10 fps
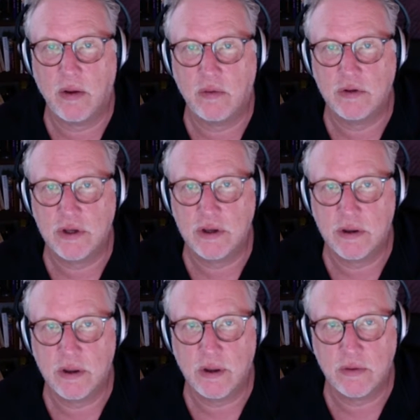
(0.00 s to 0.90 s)
It was
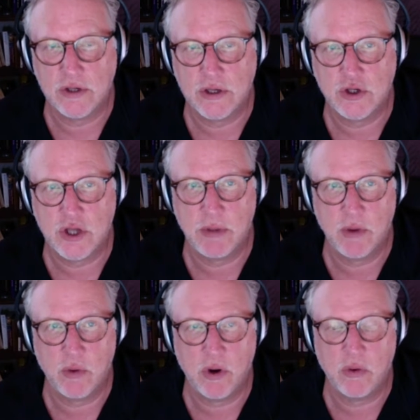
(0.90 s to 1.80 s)
a summit
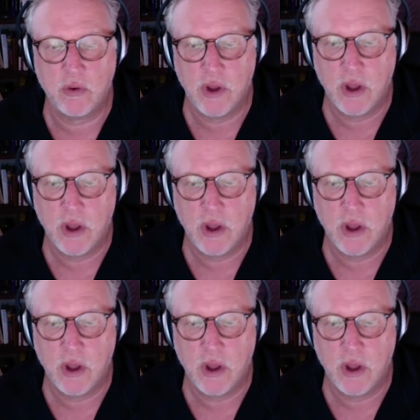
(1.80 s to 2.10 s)
where